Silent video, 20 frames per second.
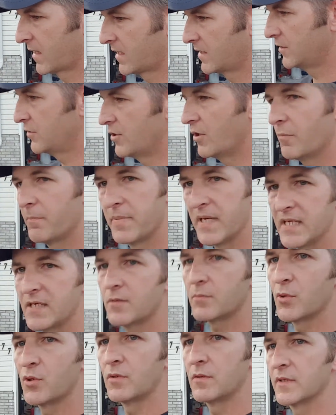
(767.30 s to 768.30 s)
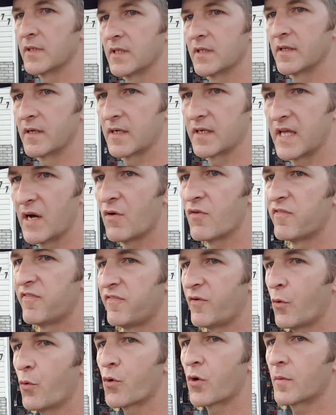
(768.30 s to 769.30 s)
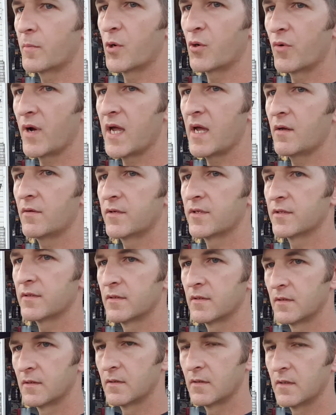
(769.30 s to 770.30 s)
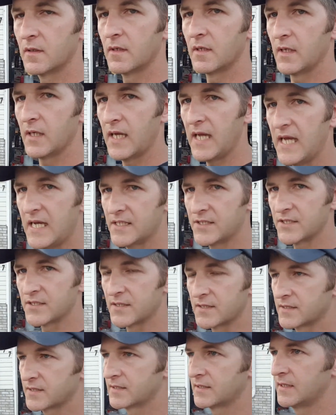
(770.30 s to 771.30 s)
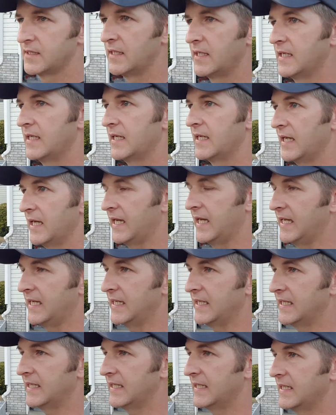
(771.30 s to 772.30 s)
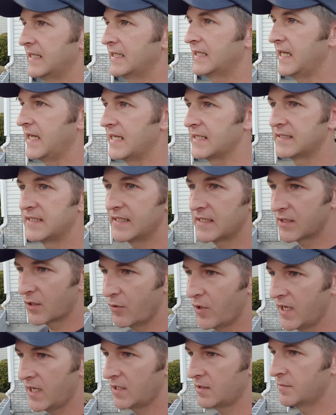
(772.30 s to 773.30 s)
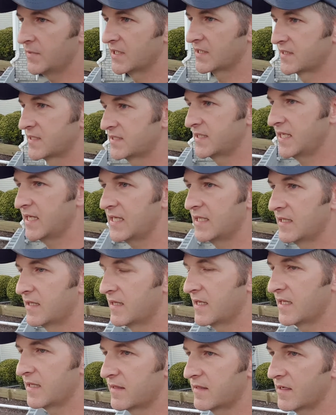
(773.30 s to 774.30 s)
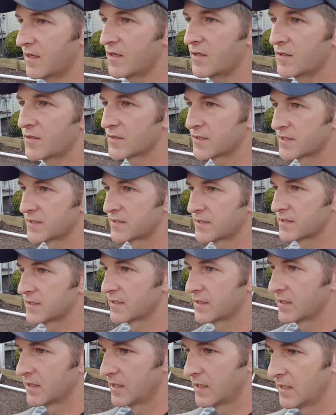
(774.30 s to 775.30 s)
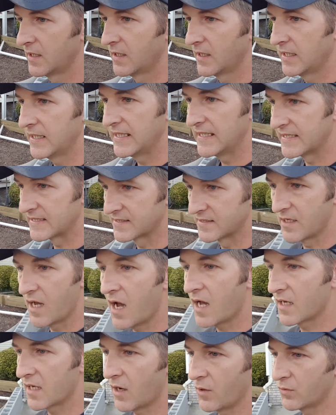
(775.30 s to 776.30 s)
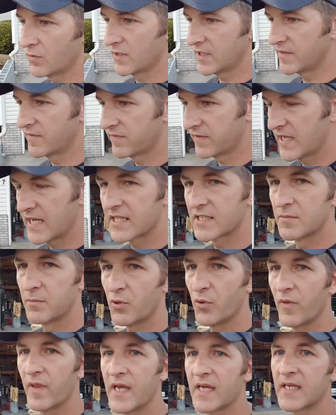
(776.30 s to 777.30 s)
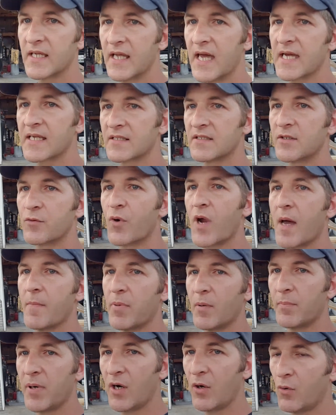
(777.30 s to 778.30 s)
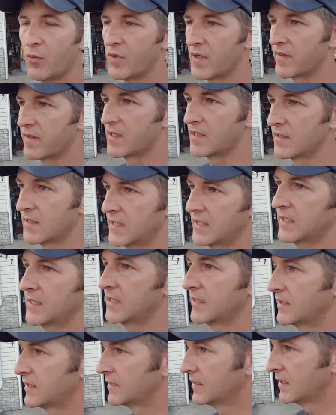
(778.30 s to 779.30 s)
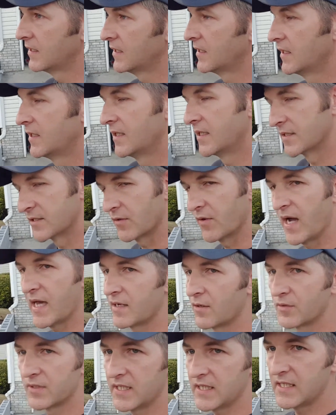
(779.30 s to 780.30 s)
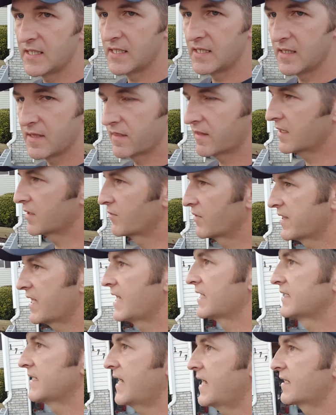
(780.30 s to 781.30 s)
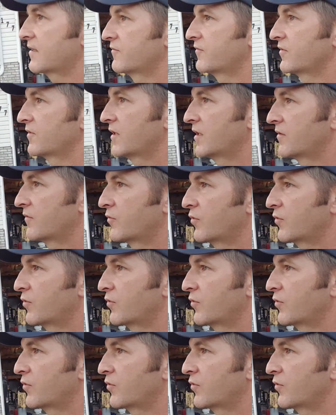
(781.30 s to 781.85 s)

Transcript: you know, bendable. They don't form around edges. And Antico Elements said that theirs is not only flexible, they can actually wrap a pole with it. And so I don't need anything with that tight of